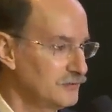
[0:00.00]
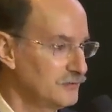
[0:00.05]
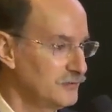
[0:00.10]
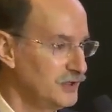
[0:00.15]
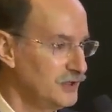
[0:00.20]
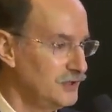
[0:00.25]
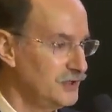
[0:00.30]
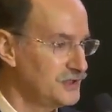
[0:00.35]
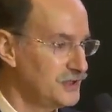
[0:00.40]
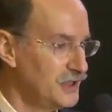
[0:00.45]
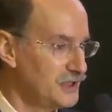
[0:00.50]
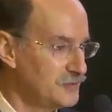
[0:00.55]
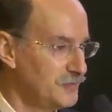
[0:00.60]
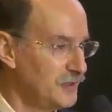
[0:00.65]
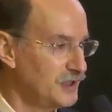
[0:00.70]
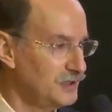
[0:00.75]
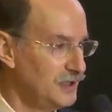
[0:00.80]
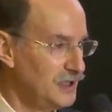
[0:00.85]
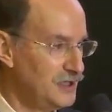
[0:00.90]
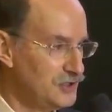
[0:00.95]
Because
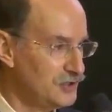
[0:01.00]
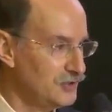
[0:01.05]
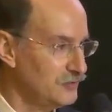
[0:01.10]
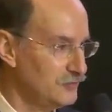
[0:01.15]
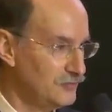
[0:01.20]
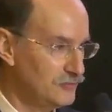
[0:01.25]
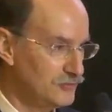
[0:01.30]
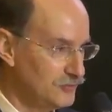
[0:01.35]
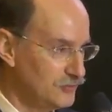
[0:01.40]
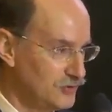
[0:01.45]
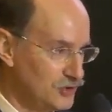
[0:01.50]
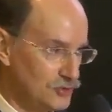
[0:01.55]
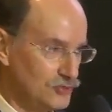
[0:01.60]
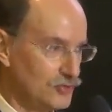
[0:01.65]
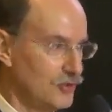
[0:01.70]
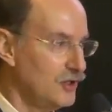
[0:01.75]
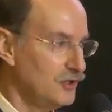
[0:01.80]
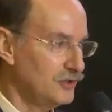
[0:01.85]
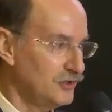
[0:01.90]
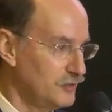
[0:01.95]
expectation
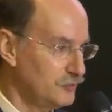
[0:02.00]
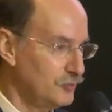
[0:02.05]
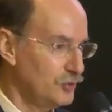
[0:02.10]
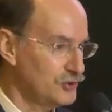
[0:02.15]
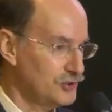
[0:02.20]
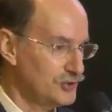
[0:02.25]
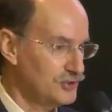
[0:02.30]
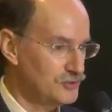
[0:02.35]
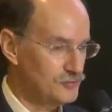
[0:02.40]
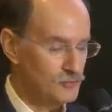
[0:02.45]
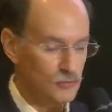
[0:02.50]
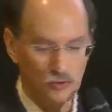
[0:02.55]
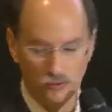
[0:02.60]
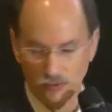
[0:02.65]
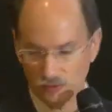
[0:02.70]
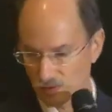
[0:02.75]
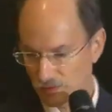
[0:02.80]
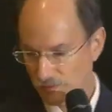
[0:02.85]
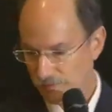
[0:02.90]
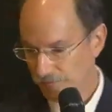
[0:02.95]
strongly pushes
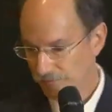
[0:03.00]
mood.